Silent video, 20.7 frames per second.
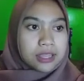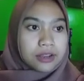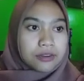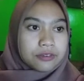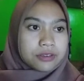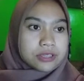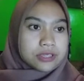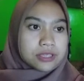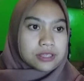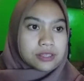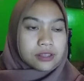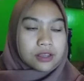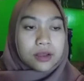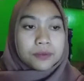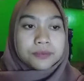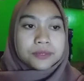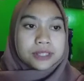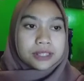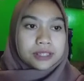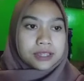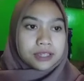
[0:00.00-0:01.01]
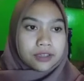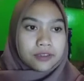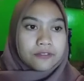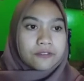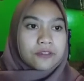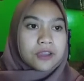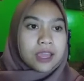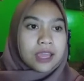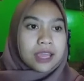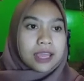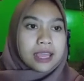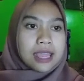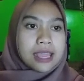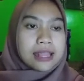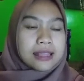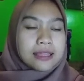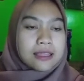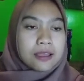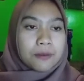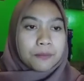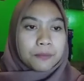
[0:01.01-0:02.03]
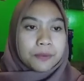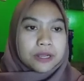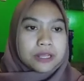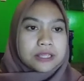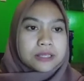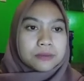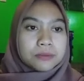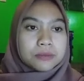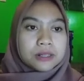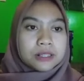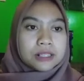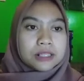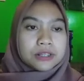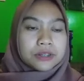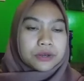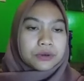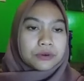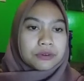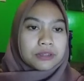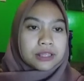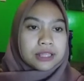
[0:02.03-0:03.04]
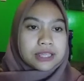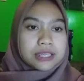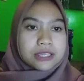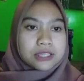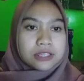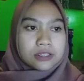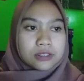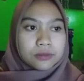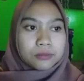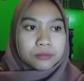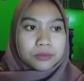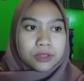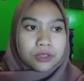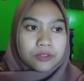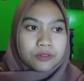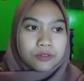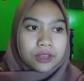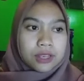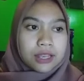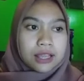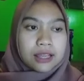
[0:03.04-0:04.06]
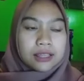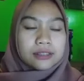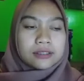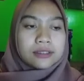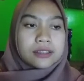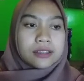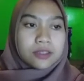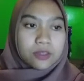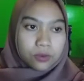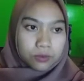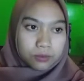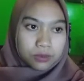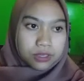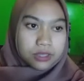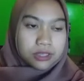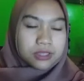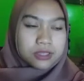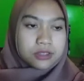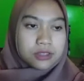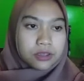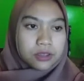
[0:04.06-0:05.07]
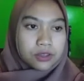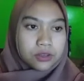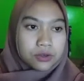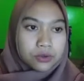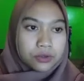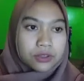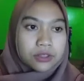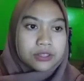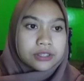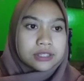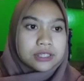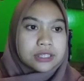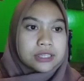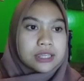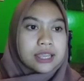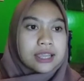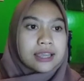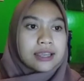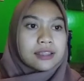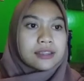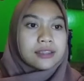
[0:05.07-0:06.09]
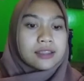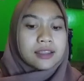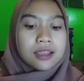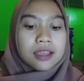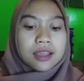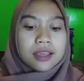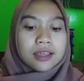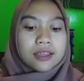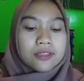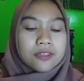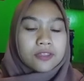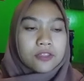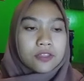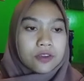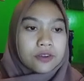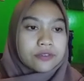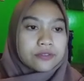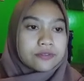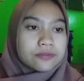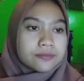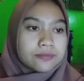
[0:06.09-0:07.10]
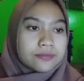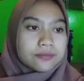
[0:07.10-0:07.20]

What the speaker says: is an objective, interpretable correlation between anatomy, physiology, and thought.